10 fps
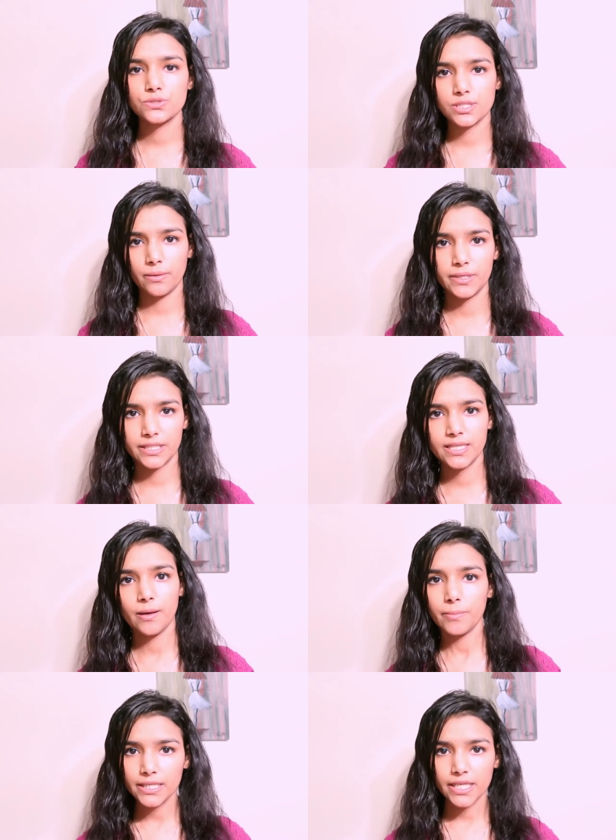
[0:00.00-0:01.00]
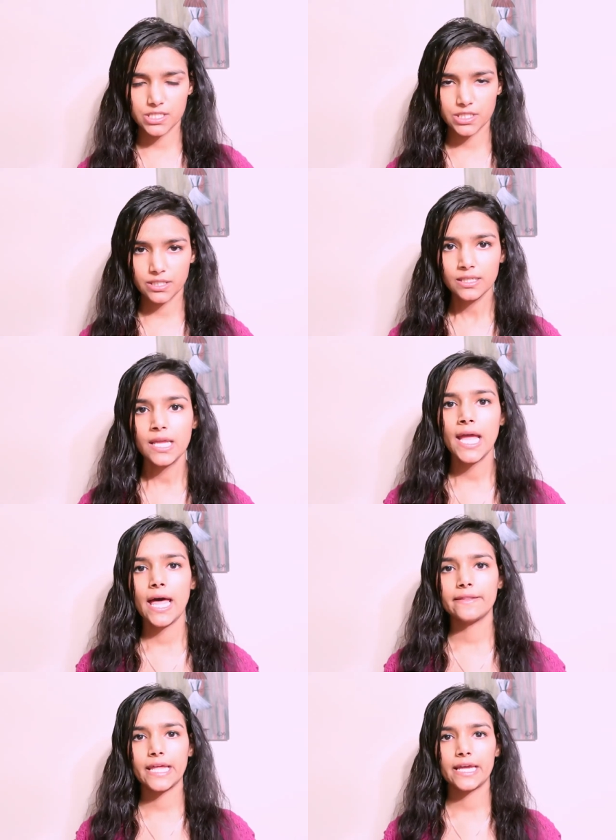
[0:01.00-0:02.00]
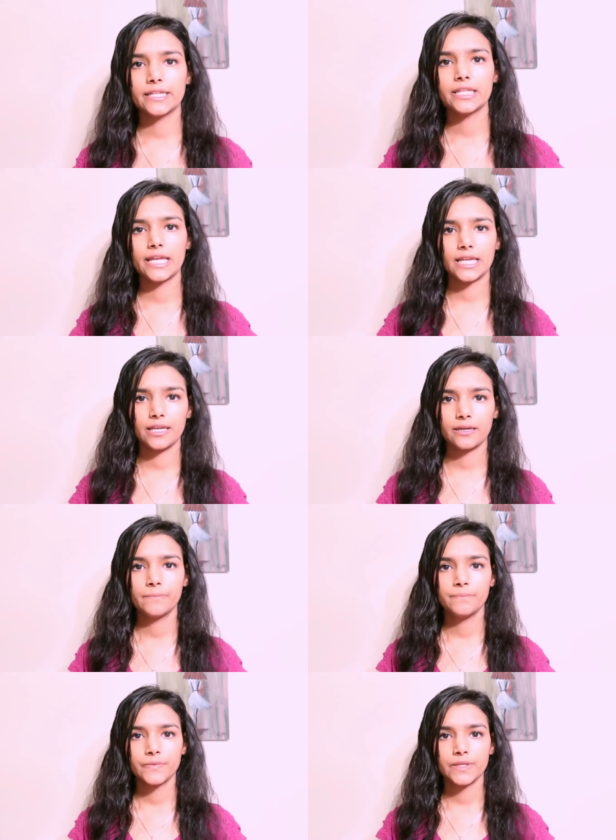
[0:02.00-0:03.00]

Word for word: to submit the application and then they can